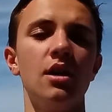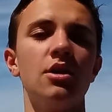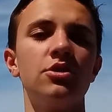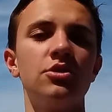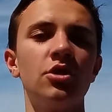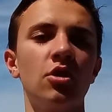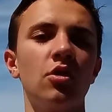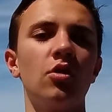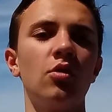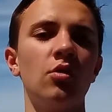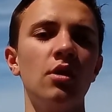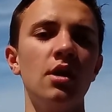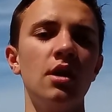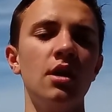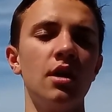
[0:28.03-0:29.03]
So
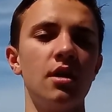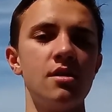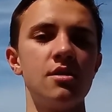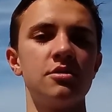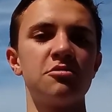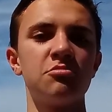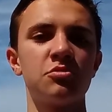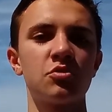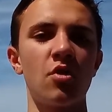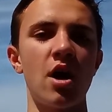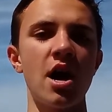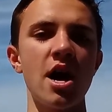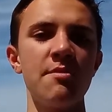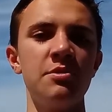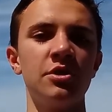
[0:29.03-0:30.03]

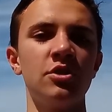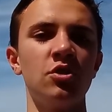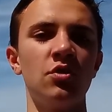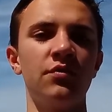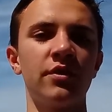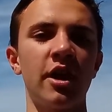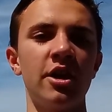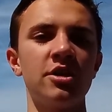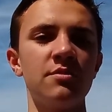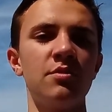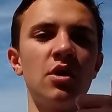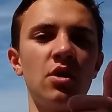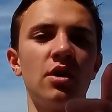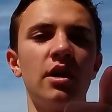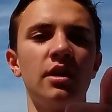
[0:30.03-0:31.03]
subscribe, hit the notification
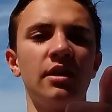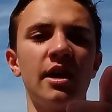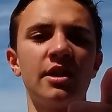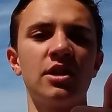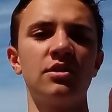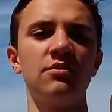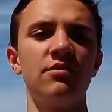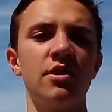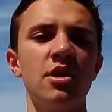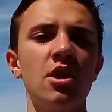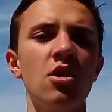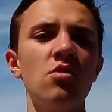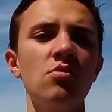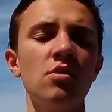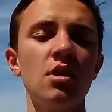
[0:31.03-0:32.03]
bell, and like this
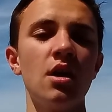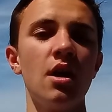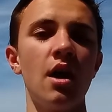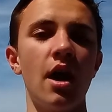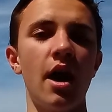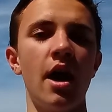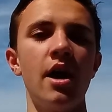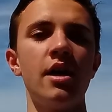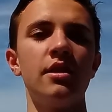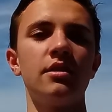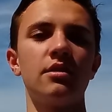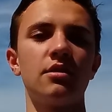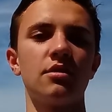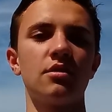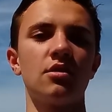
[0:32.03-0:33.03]
video, and
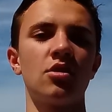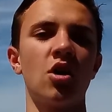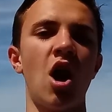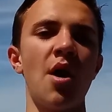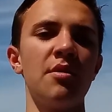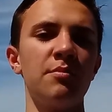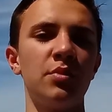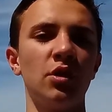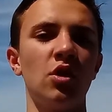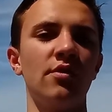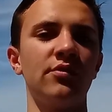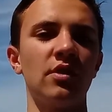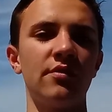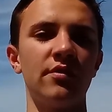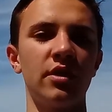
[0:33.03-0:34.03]
comment below if
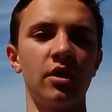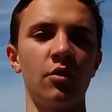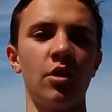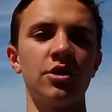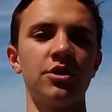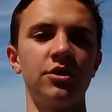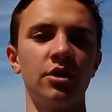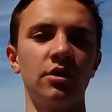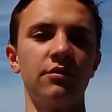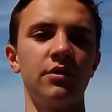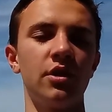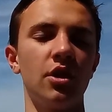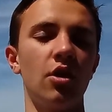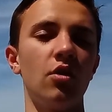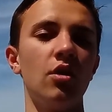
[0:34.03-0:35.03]
you have any questions on the
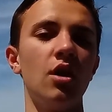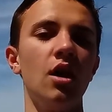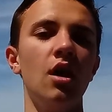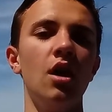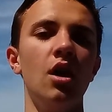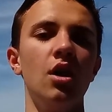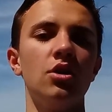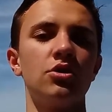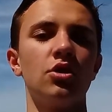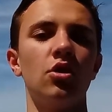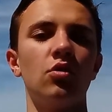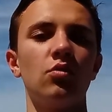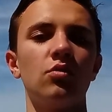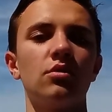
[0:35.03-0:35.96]
video. So